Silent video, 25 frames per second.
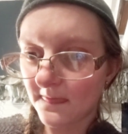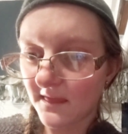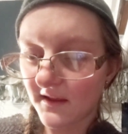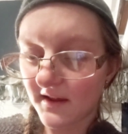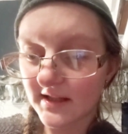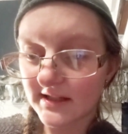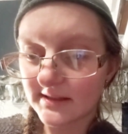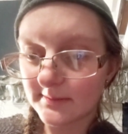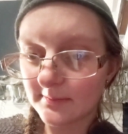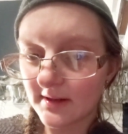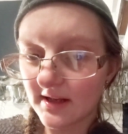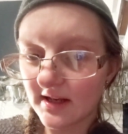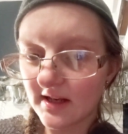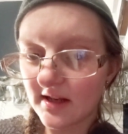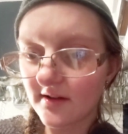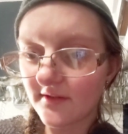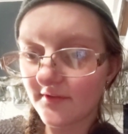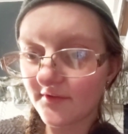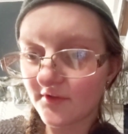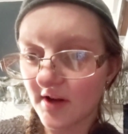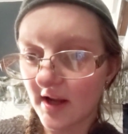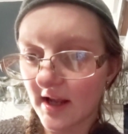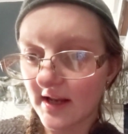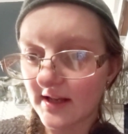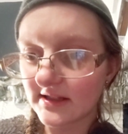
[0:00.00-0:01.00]
Its media
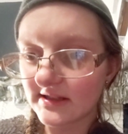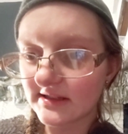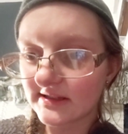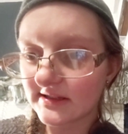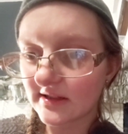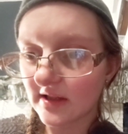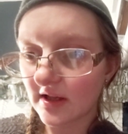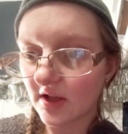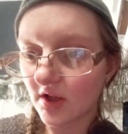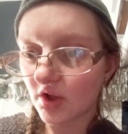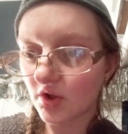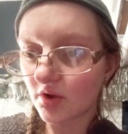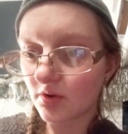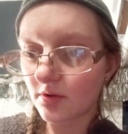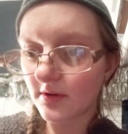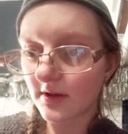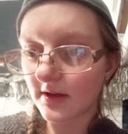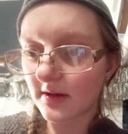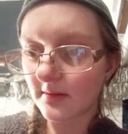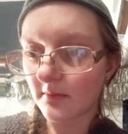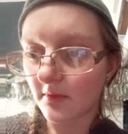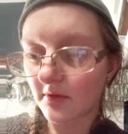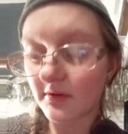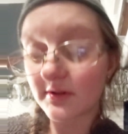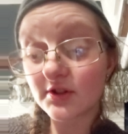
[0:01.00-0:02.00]
friends
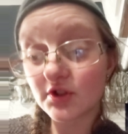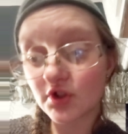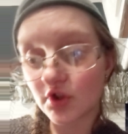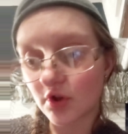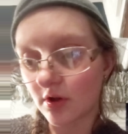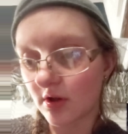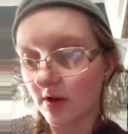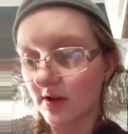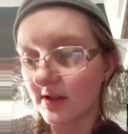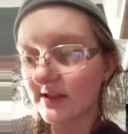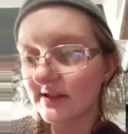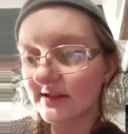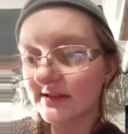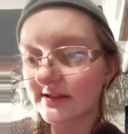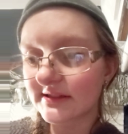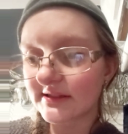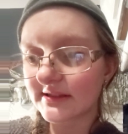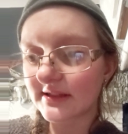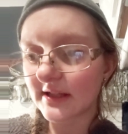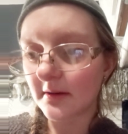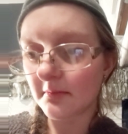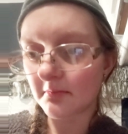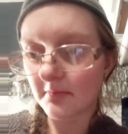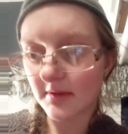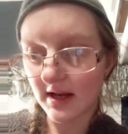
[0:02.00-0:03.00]
included most journalists
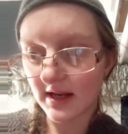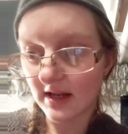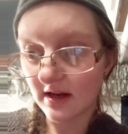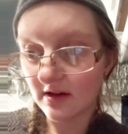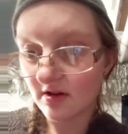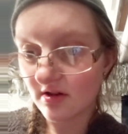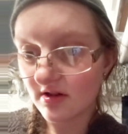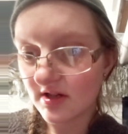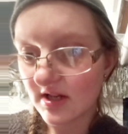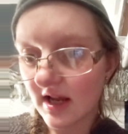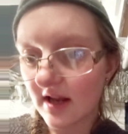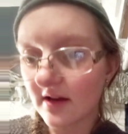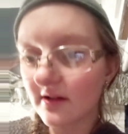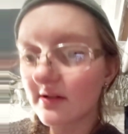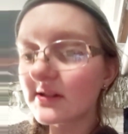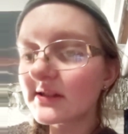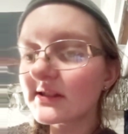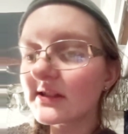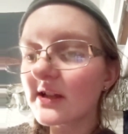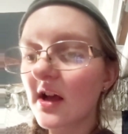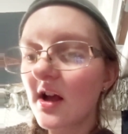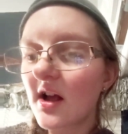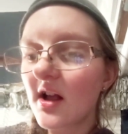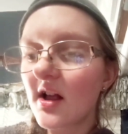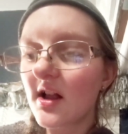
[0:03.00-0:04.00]
and many
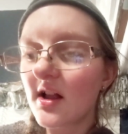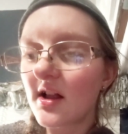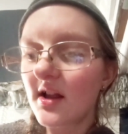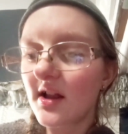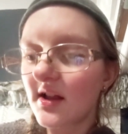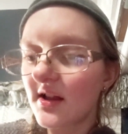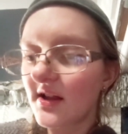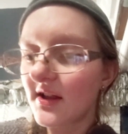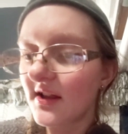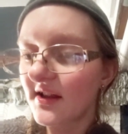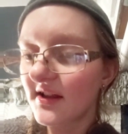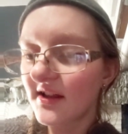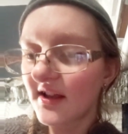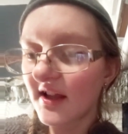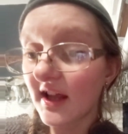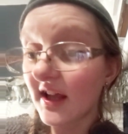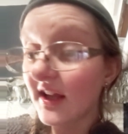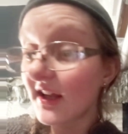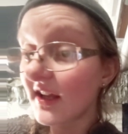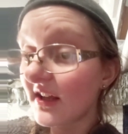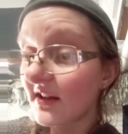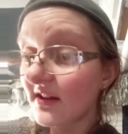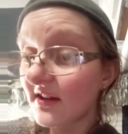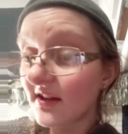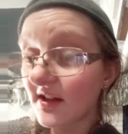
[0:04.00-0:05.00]
entertainers,
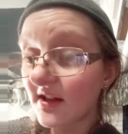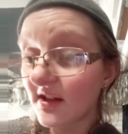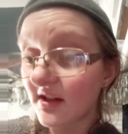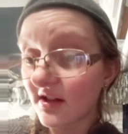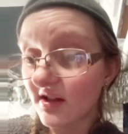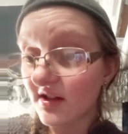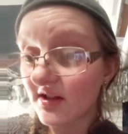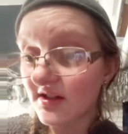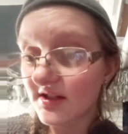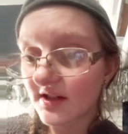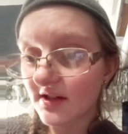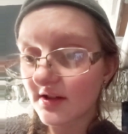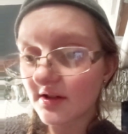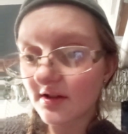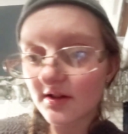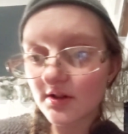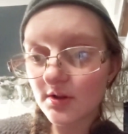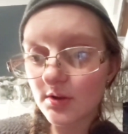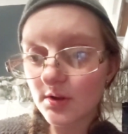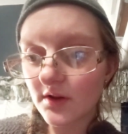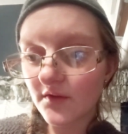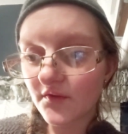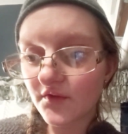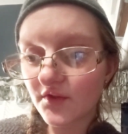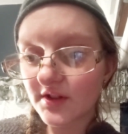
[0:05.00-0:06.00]
and they continued
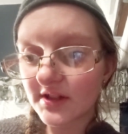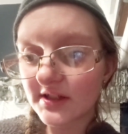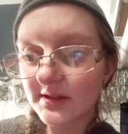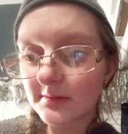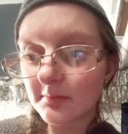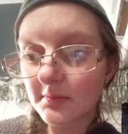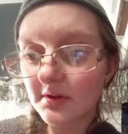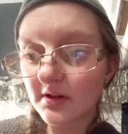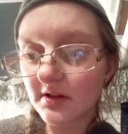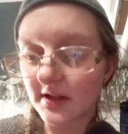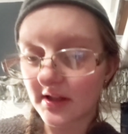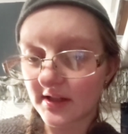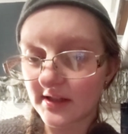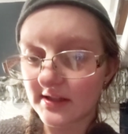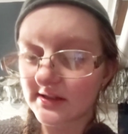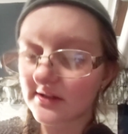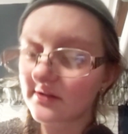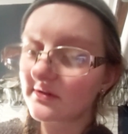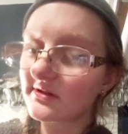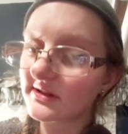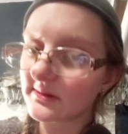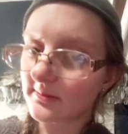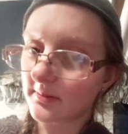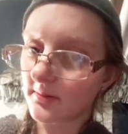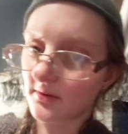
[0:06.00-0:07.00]
to influence millions
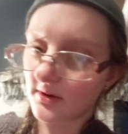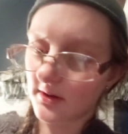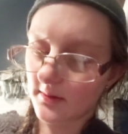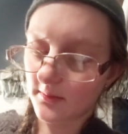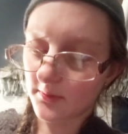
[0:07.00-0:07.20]
to support